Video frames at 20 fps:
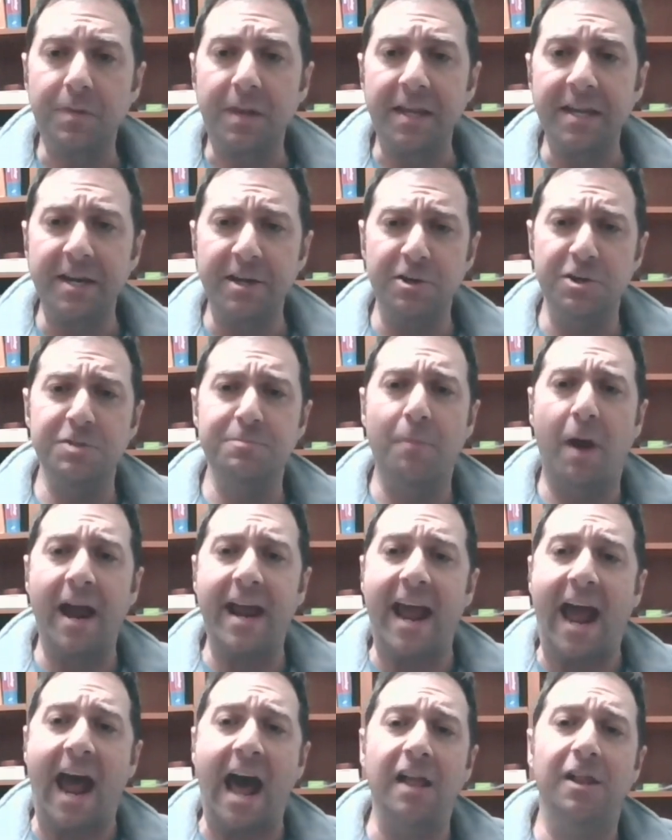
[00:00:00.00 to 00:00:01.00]
Here's
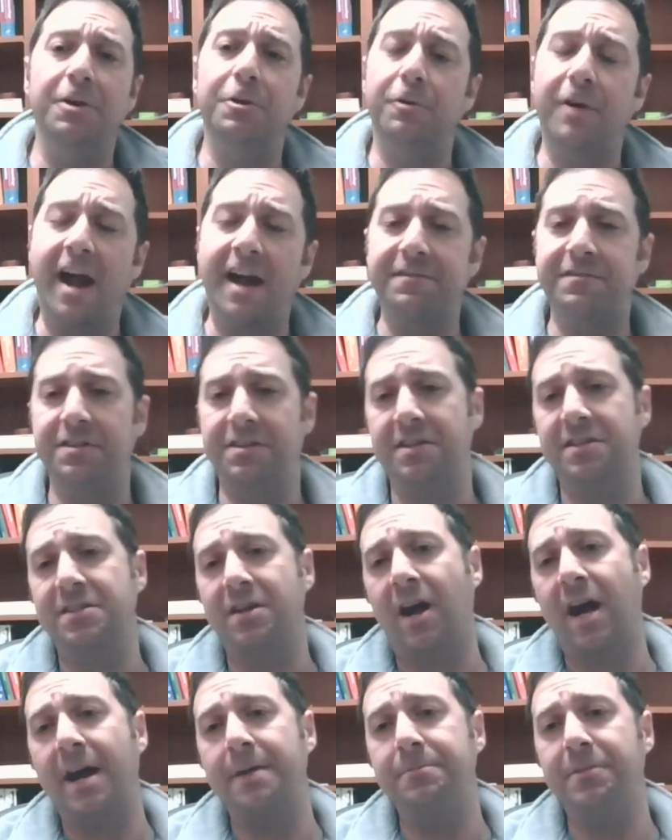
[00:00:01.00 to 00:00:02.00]
my allograft at the
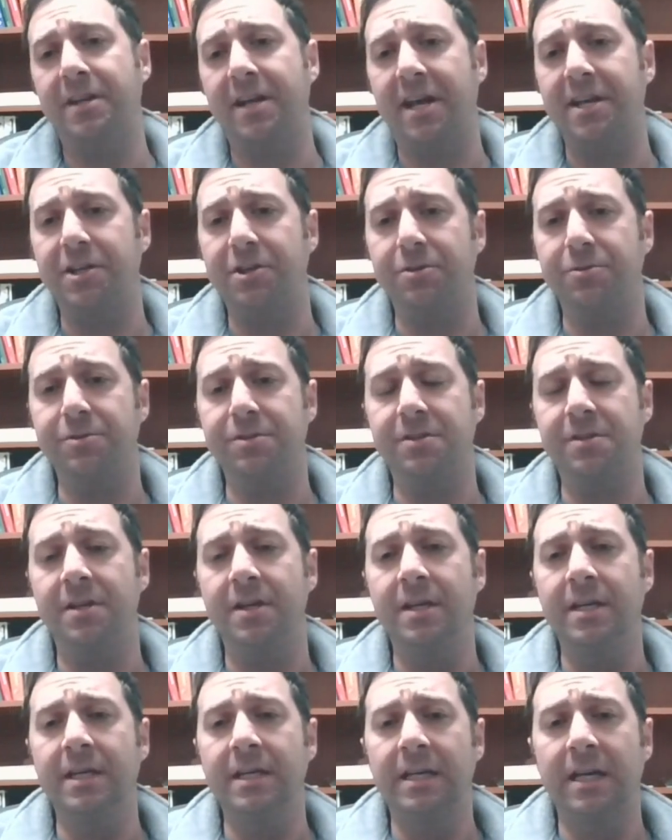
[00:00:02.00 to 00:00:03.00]
time that I used
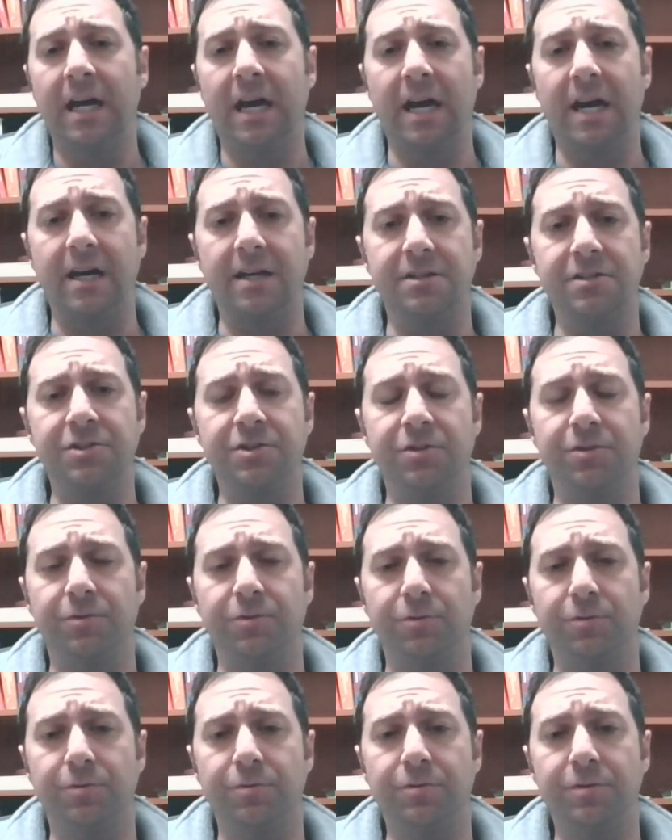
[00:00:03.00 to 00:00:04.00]

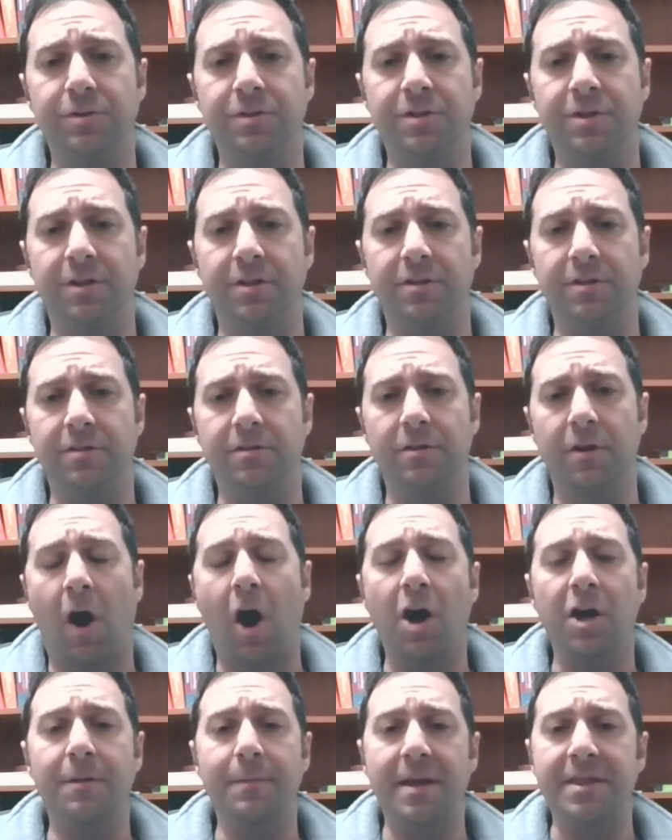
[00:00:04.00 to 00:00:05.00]
to
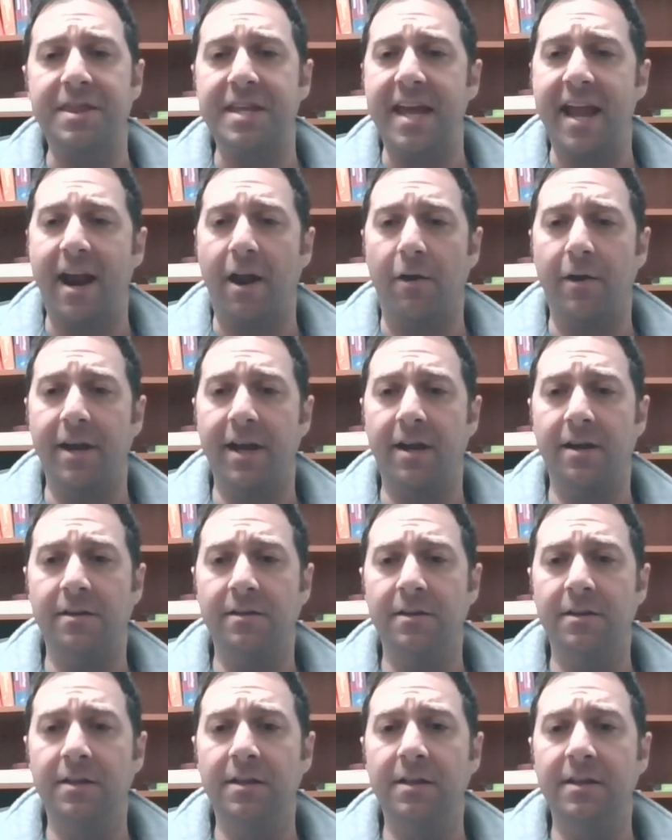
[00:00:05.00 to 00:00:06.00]
augment the
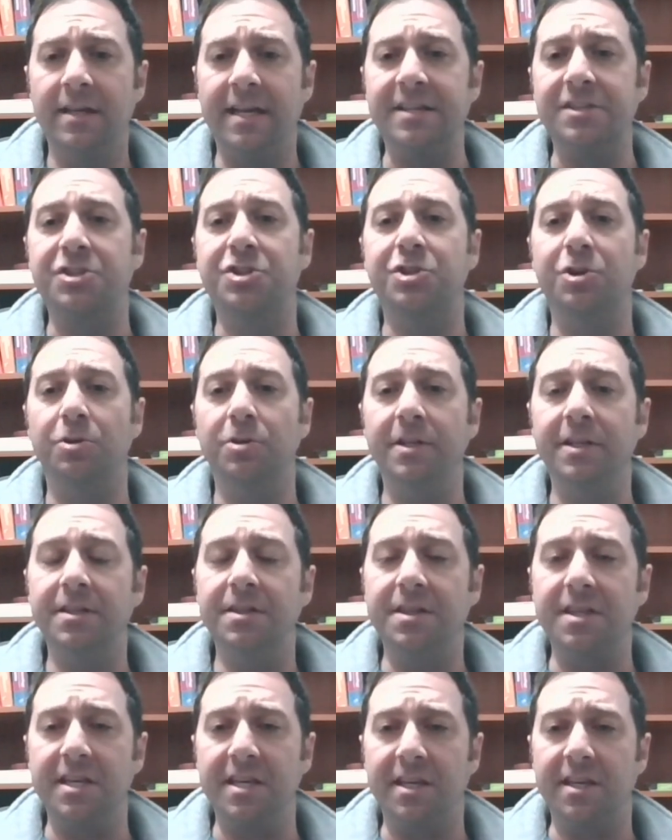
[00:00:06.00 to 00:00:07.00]
area.
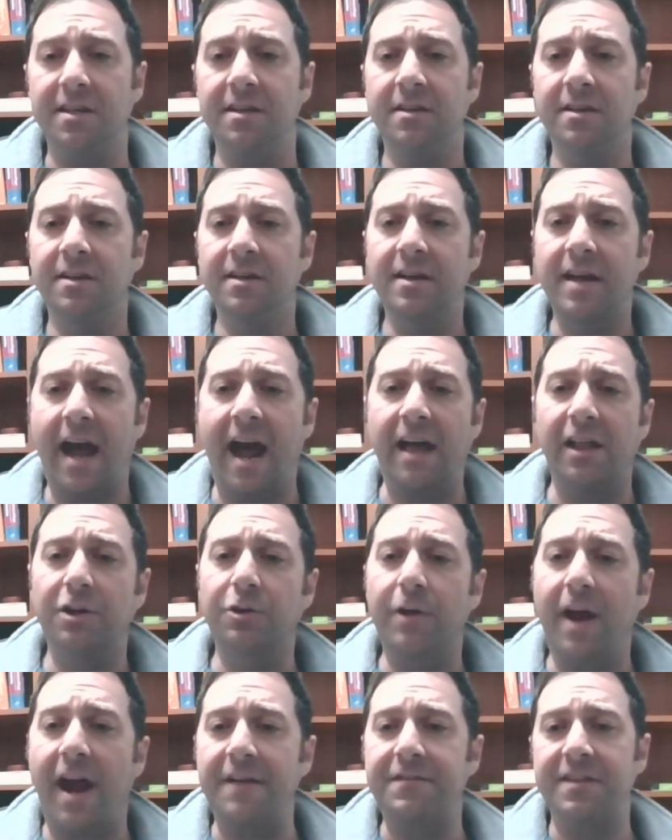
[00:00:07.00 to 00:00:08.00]
Inserted the
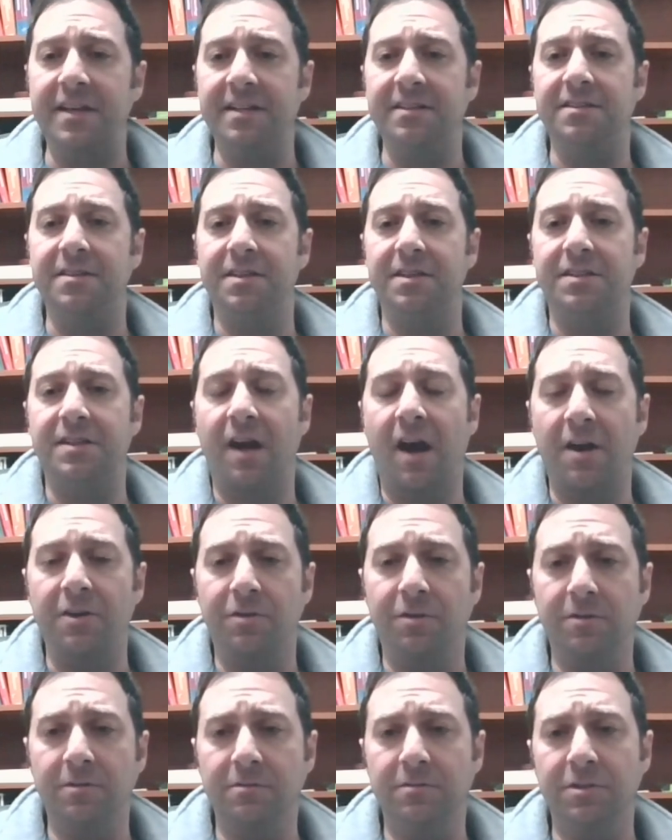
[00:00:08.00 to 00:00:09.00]
allograft into the
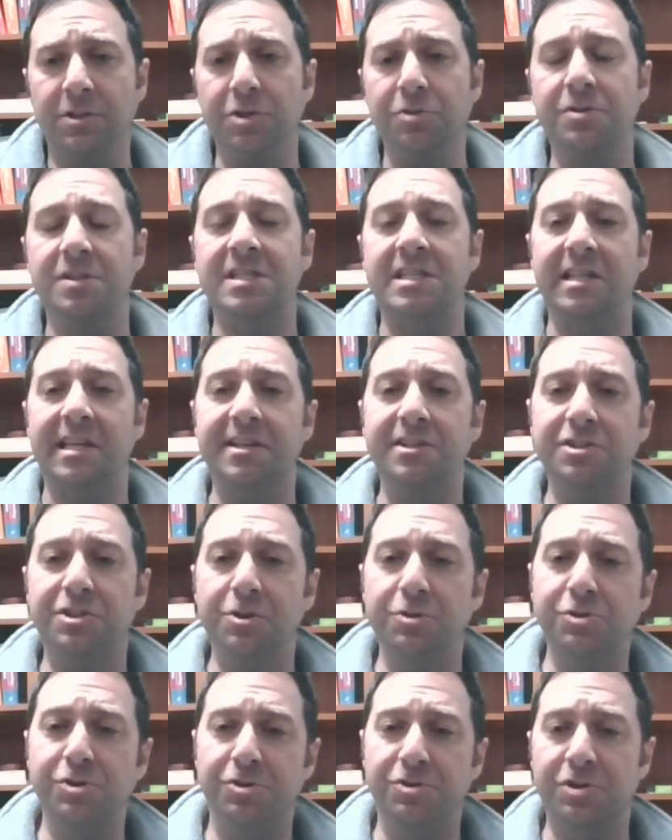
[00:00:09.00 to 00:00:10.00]
tunnel, used sling
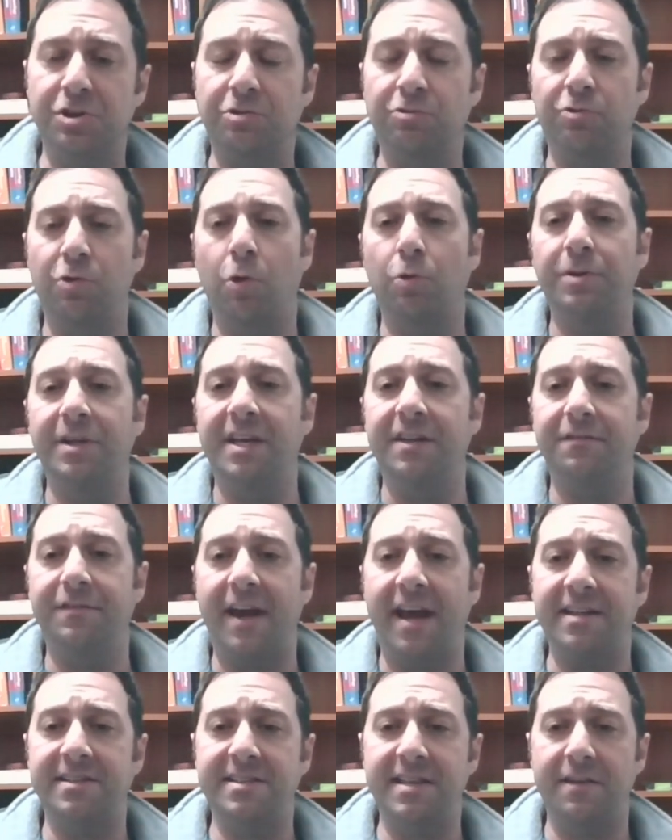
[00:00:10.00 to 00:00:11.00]
sutures to chronally
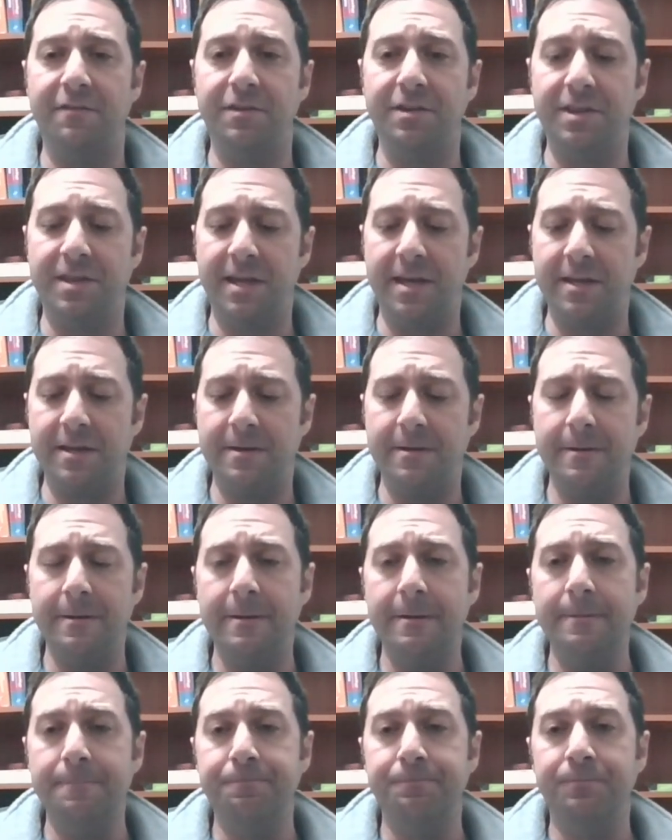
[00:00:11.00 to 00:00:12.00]
advance everything.
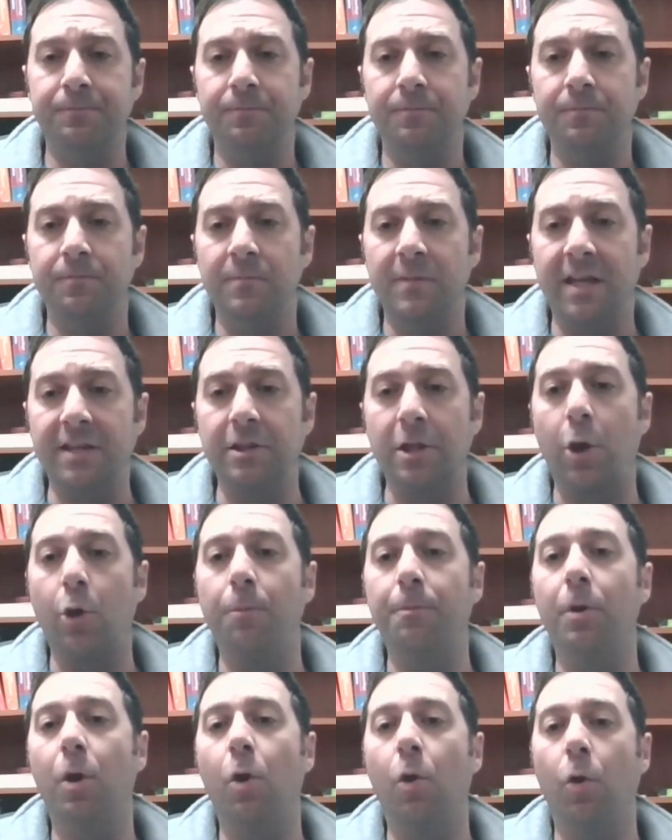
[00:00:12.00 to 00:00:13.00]
And lo
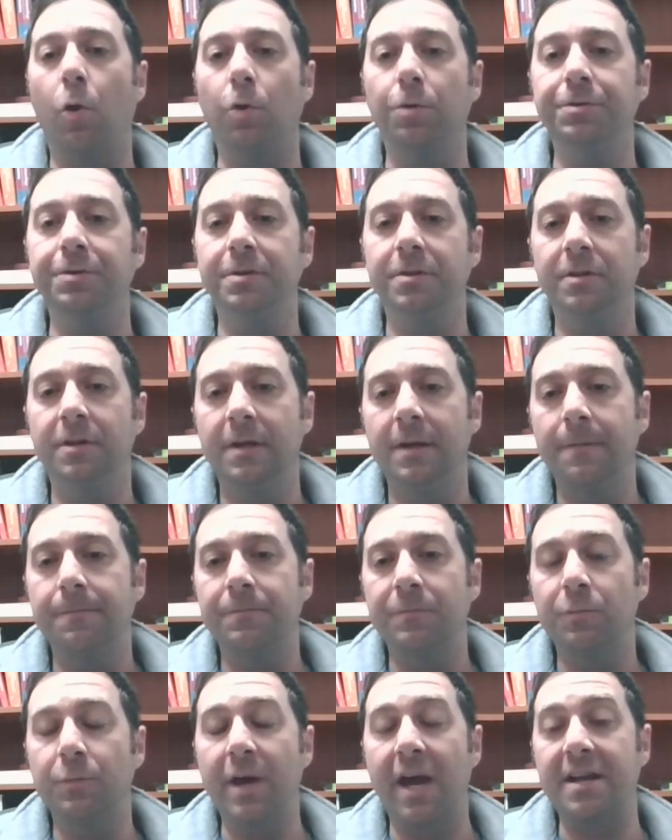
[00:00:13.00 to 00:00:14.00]
and behold,
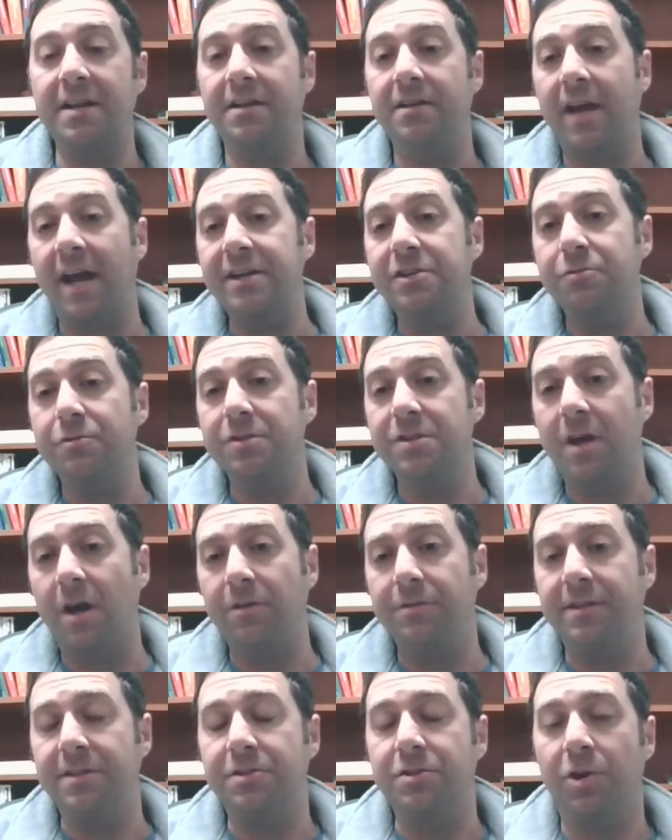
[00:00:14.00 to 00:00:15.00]
we had a nice
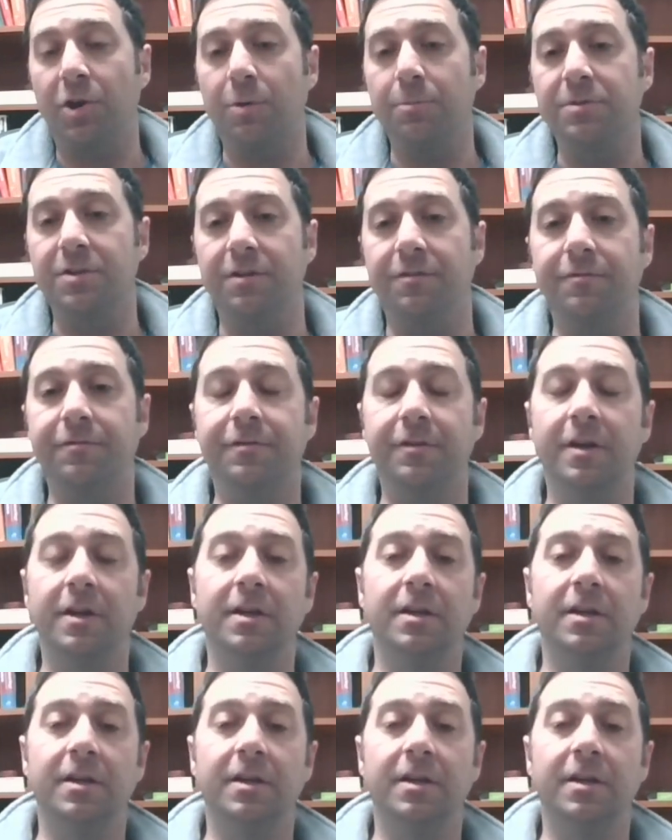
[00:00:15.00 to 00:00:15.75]
result in terms of